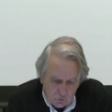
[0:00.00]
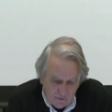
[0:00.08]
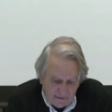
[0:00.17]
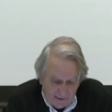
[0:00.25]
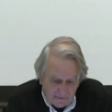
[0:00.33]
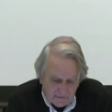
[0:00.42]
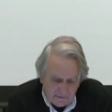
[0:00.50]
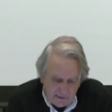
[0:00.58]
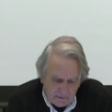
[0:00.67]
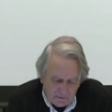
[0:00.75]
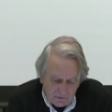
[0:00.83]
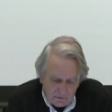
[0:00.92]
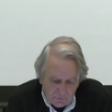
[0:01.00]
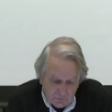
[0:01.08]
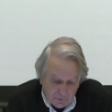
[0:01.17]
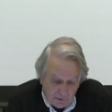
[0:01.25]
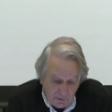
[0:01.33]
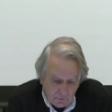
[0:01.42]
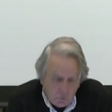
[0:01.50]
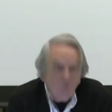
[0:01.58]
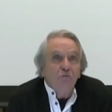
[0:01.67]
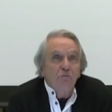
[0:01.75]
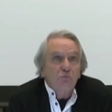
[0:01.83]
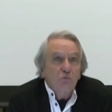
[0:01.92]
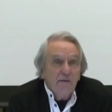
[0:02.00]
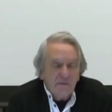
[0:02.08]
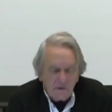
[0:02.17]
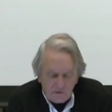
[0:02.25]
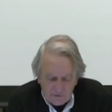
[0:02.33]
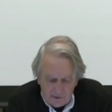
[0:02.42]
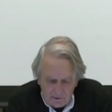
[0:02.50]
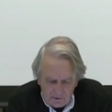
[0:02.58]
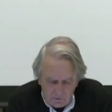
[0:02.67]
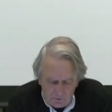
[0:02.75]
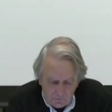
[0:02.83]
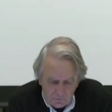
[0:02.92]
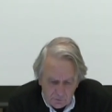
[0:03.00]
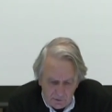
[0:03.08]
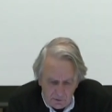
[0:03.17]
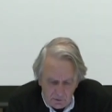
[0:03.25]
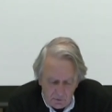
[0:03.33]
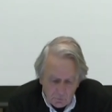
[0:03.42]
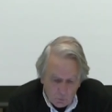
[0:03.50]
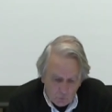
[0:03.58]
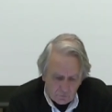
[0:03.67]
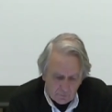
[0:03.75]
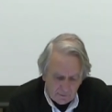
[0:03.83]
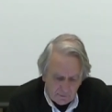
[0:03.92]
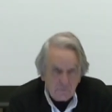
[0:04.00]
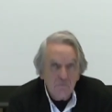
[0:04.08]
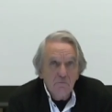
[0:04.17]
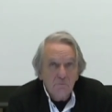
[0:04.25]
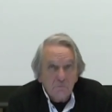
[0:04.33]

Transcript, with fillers: to that extent, free move, to what extent, free movement.